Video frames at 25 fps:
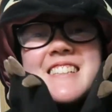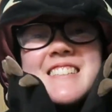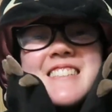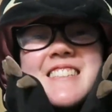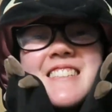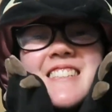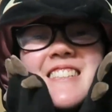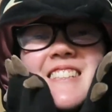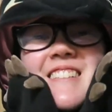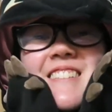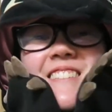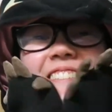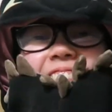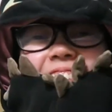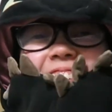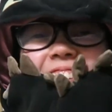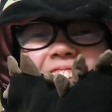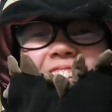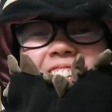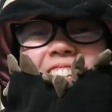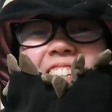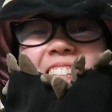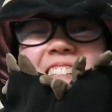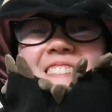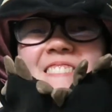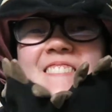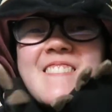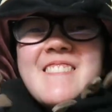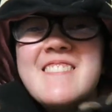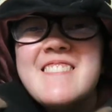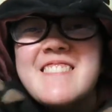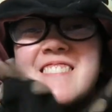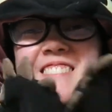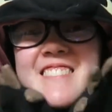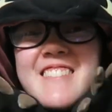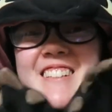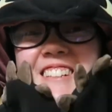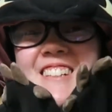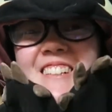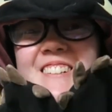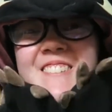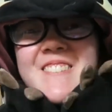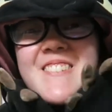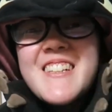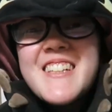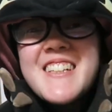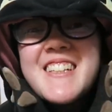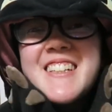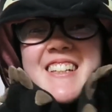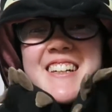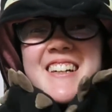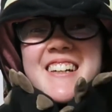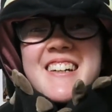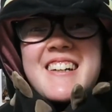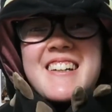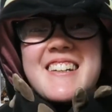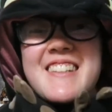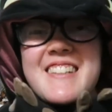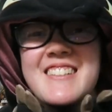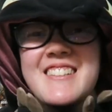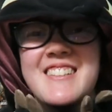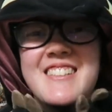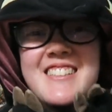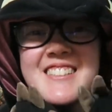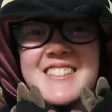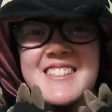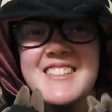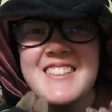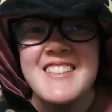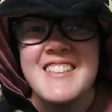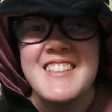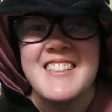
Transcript: It's so cute. Oh my gosh.